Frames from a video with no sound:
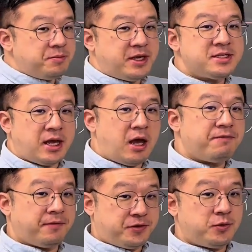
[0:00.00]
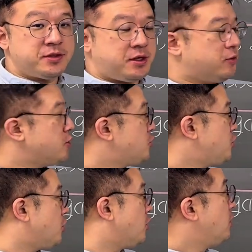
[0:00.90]
means f of 2 is equal to
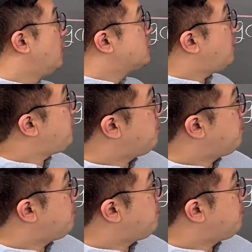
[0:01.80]
2. So if you